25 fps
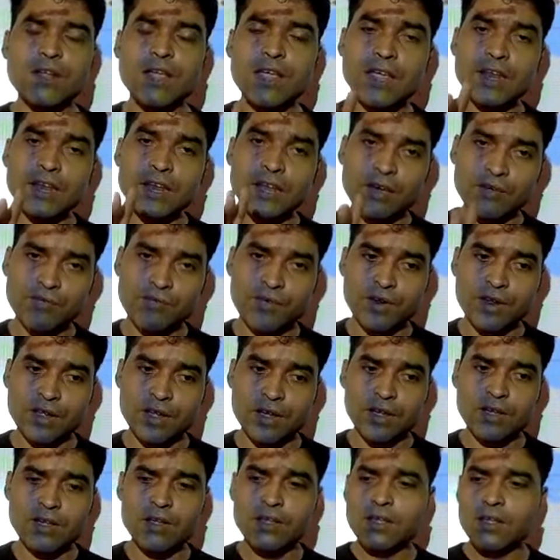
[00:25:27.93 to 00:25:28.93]
in Africa.
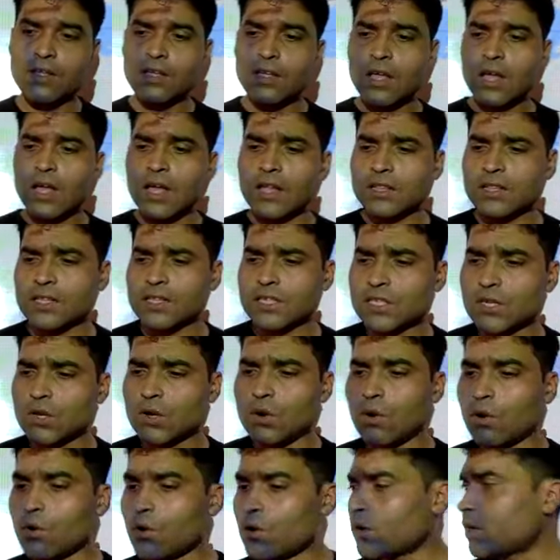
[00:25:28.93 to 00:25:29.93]
And this
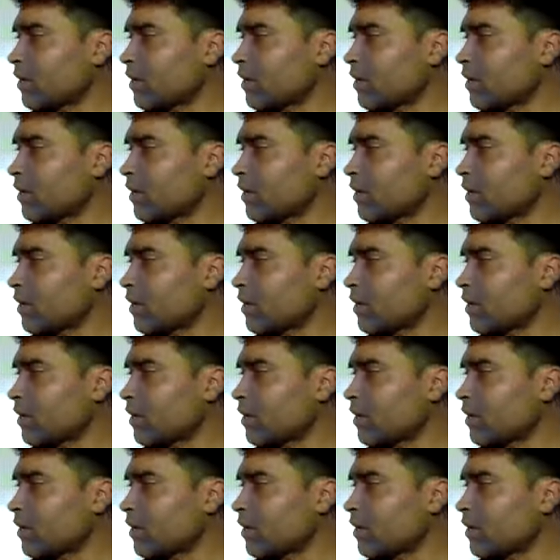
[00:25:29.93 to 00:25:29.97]
Congo